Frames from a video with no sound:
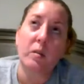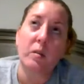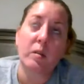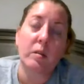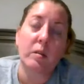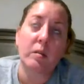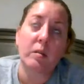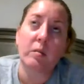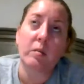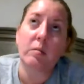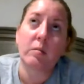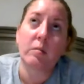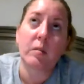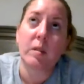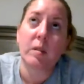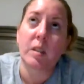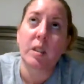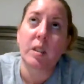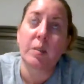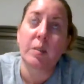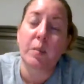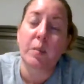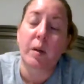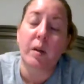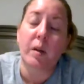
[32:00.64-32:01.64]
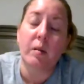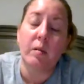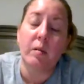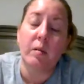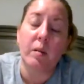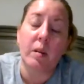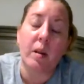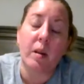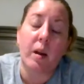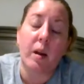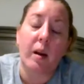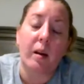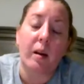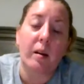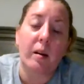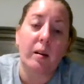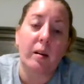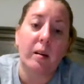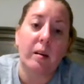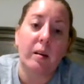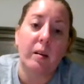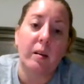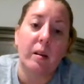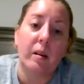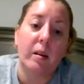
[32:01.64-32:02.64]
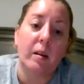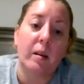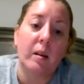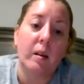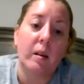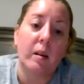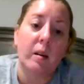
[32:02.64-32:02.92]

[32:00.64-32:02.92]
for a spot with that. And then